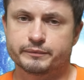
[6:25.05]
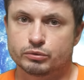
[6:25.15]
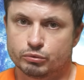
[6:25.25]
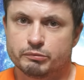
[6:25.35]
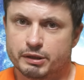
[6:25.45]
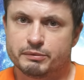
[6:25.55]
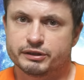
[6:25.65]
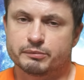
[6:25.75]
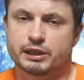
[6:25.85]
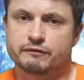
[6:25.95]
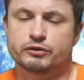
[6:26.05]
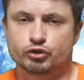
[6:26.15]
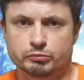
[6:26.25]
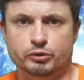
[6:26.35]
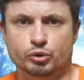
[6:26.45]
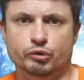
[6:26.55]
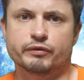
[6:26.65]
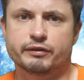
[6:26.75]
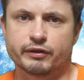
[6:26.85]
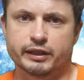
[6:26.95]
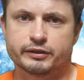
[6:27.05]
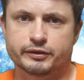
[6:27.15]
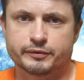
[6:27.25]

or maybe some kind of a supernova event.